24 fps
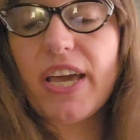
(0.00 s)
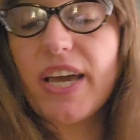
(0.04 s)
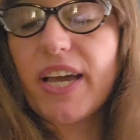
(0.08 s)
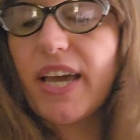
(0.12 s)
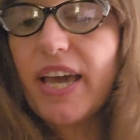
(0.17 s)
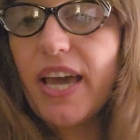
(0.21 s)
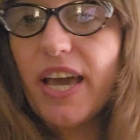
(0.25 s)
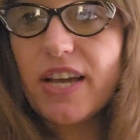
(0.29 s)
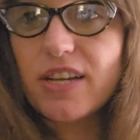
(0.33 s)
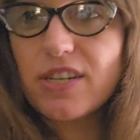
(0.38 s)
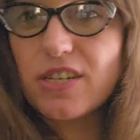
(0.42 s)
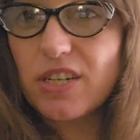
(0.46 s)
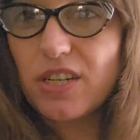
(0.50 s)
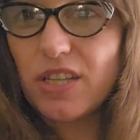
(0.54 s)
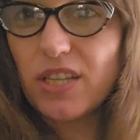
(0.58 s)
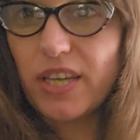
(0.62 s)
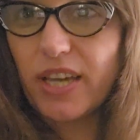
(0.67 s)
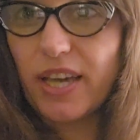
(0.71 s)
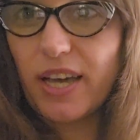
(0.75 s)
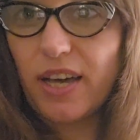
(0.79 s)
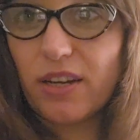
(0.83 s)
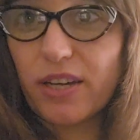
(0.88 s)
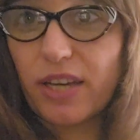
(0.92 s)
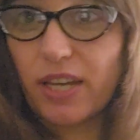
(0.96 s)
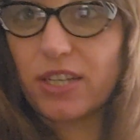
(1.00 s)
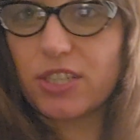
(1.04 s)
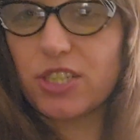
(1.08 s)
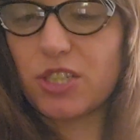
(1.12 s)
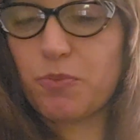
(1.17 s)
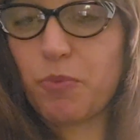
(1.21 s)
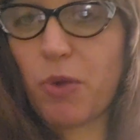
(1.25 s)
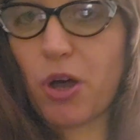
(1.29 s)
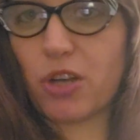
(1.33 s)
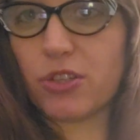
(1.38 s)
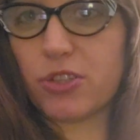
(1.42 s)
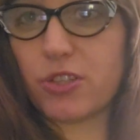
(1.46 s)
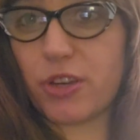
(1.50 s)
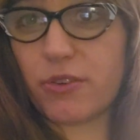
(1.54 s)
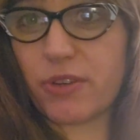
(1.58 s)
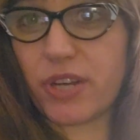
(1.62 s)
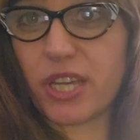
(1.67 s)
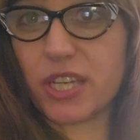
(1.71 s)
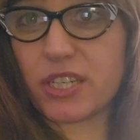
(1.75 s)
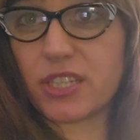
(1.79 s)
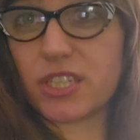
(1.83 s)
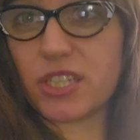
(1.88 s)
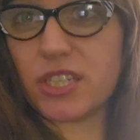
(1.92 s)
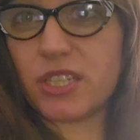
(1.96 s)
occasionally I'll get a small
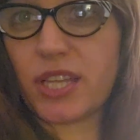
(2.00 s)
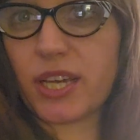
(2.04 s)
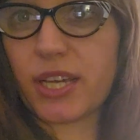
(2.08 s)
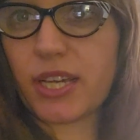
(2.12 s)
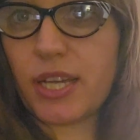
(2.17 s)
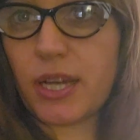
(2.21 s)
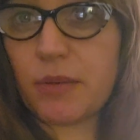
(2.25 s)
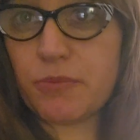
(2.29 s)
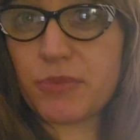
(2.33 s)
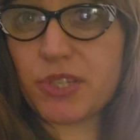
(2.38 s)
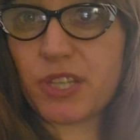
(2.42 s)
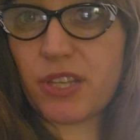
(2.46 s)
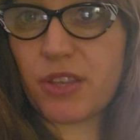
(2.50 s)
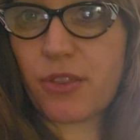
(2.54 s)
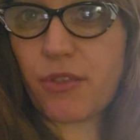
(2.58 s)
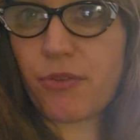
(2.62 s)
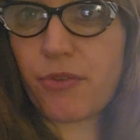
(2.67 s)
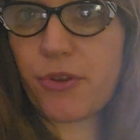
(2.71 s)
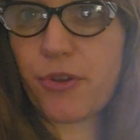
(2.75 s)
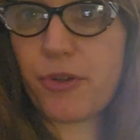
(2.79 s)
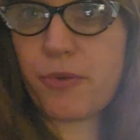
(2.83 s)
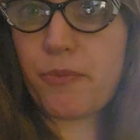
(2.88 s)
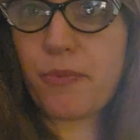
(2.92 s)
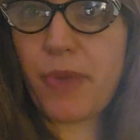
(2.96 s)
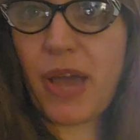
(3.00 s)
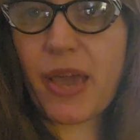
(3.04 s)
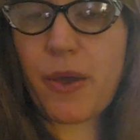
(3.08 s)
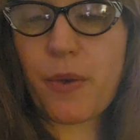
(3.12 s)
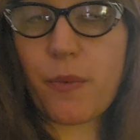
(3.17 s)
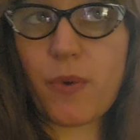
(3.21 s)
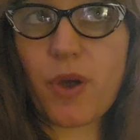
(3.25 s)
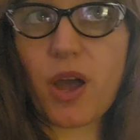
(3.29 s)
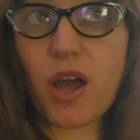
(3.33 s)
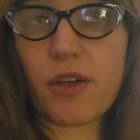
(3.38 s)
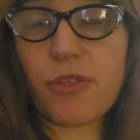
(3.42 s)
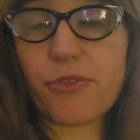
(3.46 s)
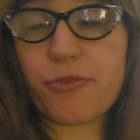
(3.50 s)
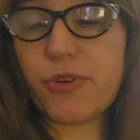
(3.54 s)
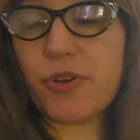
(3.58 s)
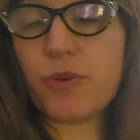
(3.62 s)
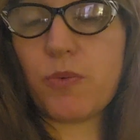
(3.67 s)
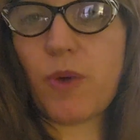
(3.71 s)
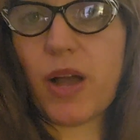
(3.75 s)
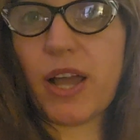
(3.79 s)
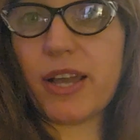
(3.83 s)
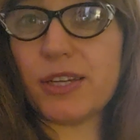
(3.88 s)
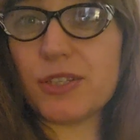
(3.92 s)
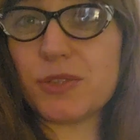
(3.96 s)
donation that comes in through my through
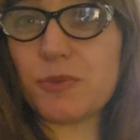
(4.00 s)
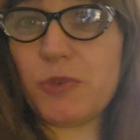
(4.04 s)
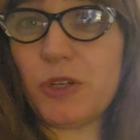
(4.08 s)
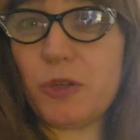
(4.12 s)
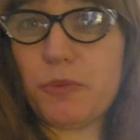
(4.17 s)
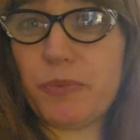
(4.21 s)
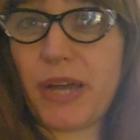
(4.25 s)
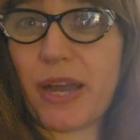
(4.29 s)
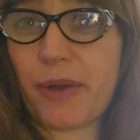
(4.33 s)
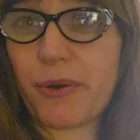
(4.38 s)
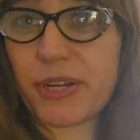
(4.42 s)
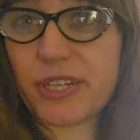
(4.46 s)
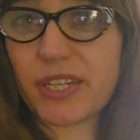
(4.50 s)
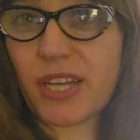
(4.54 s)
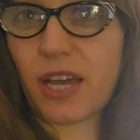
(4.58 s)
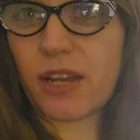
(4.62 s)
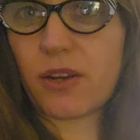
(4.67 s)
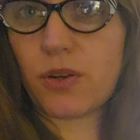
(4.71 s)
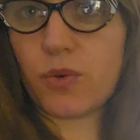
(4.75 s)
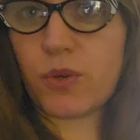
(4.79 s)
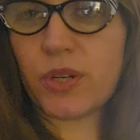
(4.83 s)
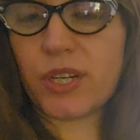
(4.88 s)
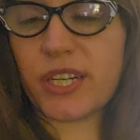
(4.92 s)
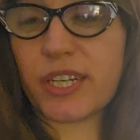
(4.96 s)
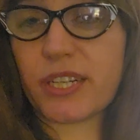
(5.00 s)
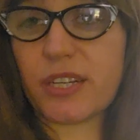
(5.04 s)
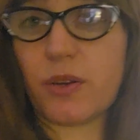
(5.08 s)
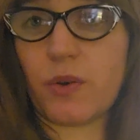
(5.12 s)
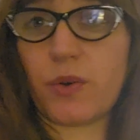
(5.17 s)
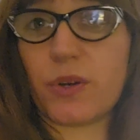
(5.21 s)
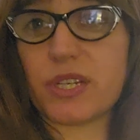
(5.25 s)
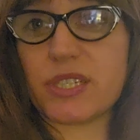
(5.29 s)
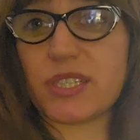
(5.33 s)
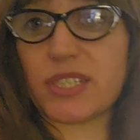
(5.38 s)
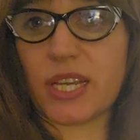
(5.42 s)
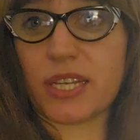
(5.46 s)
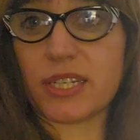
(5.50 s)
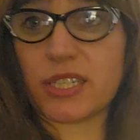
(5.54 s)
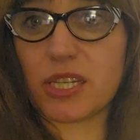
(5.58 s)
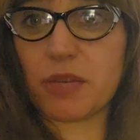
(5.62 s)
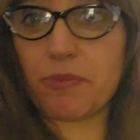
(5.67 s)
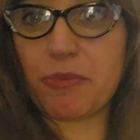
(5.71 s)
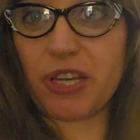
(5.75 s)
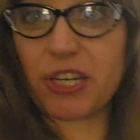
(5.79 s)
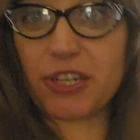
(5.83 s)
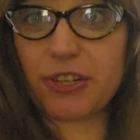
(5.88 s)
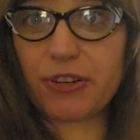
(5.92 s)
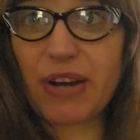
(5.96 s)
wildwillpower.org or sent to
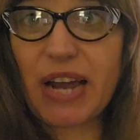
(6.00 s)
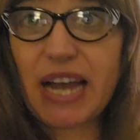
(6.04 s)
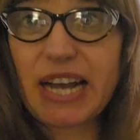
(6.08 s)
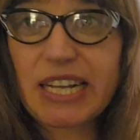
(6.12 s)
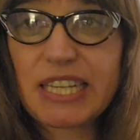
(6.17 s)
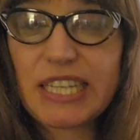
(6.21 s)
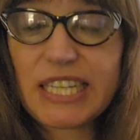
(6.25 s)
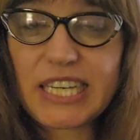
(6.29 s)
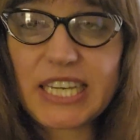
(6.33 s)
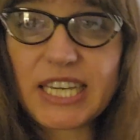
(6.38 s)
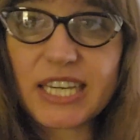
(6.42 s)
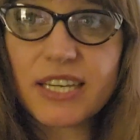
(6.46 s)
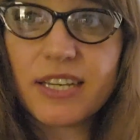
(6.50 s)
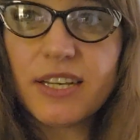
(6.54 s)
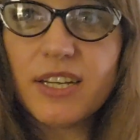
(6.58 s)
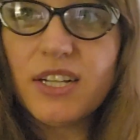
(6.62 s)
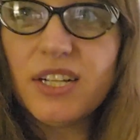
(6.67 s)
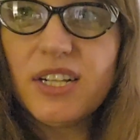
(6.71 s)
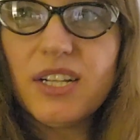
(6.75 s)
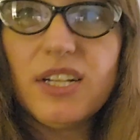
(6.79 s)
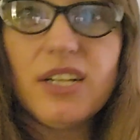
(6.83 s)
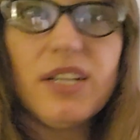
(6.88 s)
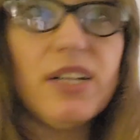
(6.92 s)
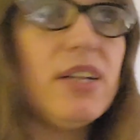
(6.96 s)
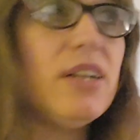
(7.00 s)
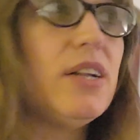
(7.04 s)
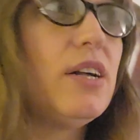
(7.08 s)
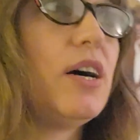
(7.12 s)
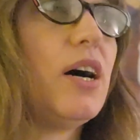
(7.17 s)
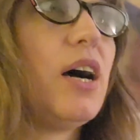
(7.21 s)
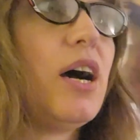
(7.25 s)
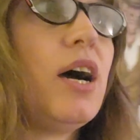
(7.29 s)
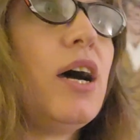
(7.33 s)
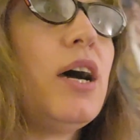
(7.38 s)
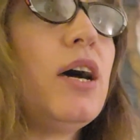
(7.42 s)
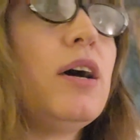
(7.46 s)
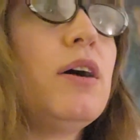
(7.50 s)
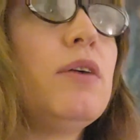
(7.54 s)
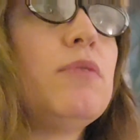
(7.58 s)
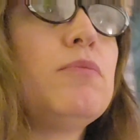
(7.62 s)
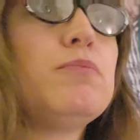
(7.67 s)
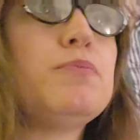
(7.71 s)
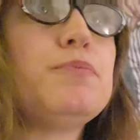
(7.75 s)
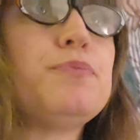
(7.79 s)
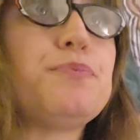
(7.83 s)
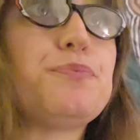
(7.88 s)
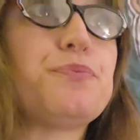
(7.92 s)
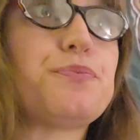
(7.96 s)
me directly.
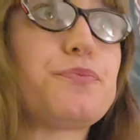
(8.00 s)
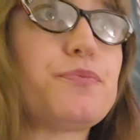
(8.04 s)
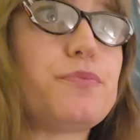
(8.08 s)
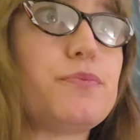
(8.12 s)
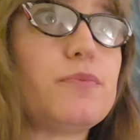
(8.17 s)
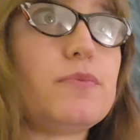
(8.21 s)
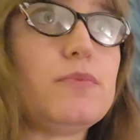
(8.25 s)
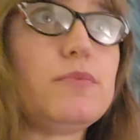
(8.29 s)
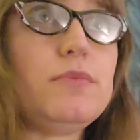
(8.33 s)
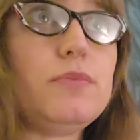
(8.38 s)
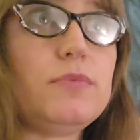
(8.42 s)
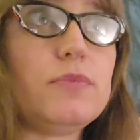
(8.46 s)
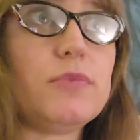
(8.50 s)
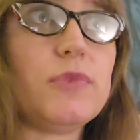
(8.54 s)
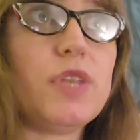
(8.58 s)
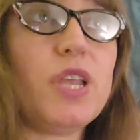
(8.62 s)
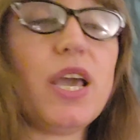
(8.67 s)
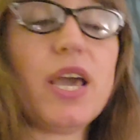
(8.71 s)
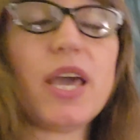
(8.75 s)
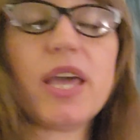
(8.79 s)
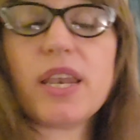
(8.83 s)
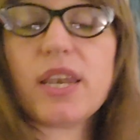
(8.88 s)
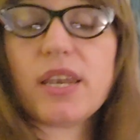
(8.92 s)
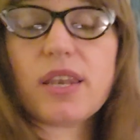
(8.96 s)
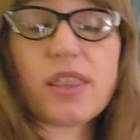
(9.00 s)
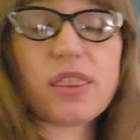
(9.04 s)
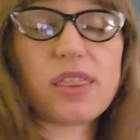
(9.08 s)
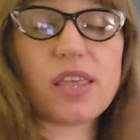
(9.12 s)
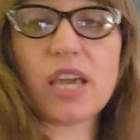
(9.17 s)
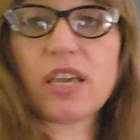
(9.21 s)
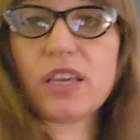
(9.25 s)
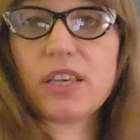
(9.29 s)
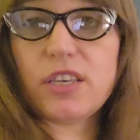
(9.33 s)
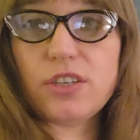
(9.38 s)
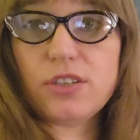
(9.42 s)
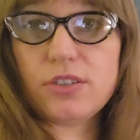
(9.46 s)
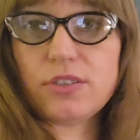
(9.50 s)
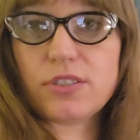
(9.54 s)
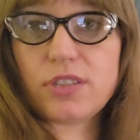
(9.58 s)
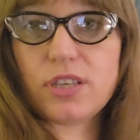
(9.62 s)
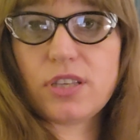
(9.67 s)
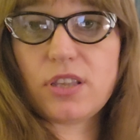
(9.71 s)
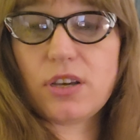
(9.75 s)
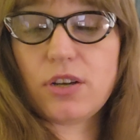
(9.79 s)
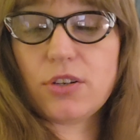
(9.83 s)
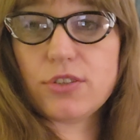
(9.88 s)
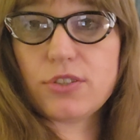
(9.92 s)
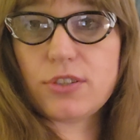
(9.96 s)
And thank you to
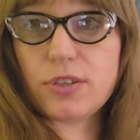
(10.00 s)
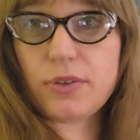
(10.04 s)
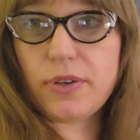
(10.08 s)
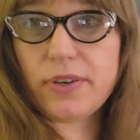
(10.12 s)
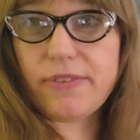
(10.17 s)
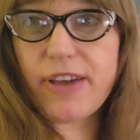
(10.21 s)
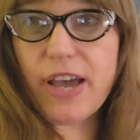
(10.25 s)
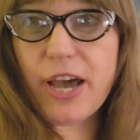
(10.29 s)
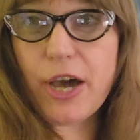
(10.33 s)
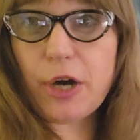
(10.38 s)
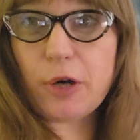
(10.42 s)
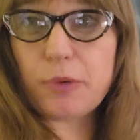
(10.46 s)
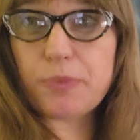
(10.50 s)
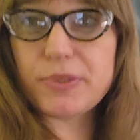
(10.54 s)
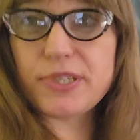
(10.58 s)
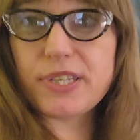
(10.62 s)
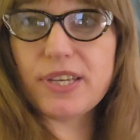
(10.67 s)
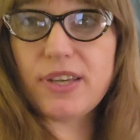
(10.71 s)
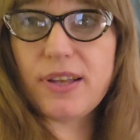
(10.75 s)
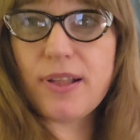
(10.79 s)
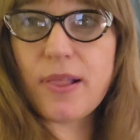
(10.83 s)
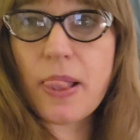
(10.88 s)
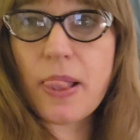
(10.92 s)
those who have helped.